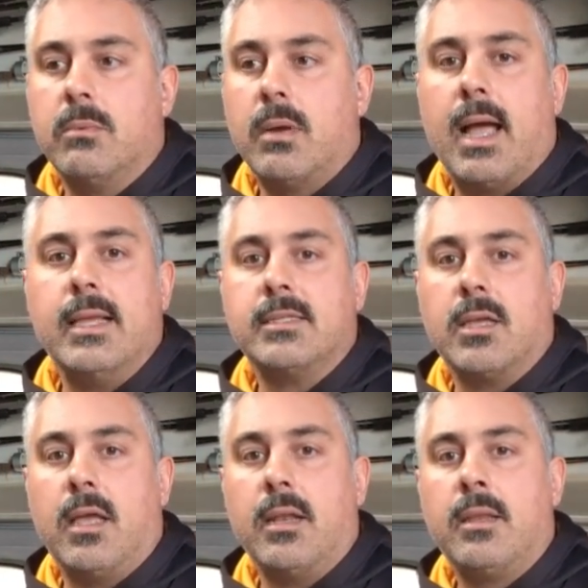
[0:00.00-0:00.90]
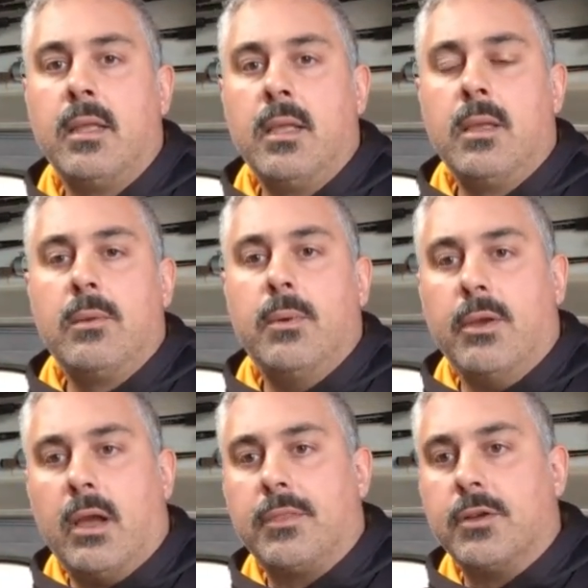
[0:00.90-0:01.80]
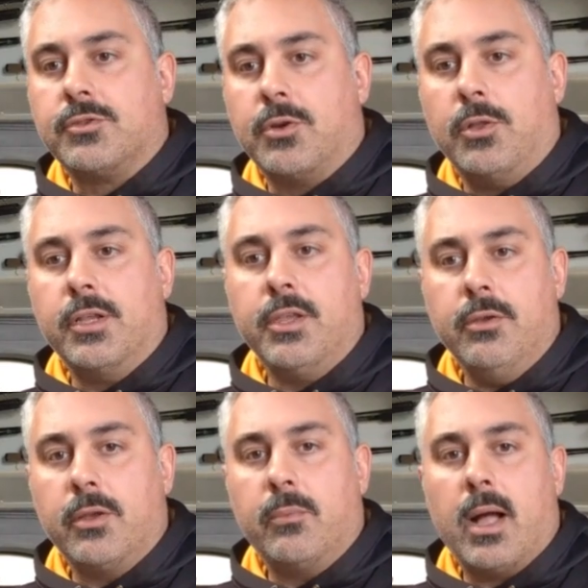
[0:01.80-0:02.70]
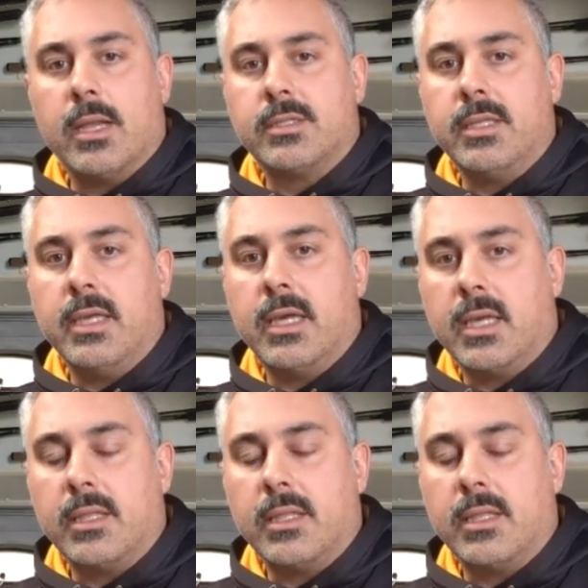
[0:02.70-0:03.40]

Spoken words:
High sun, when you're out there trolling and you can watch the